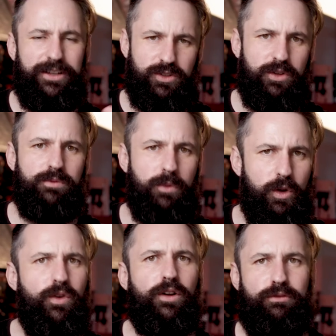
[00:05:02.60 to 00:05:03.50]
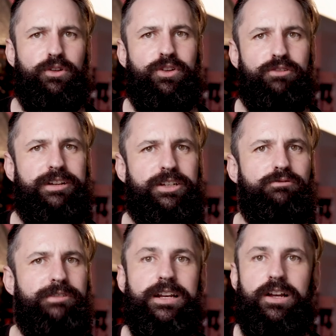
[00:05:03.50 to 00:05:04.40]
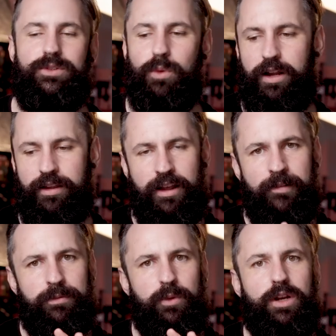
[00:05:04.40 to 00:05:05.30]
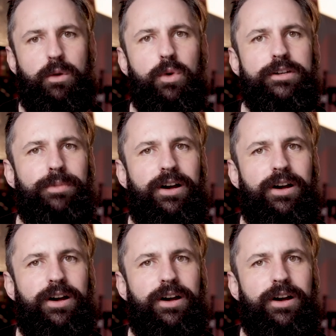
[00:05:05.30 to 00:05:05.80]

as you move on through your career, you'll realize why. What I would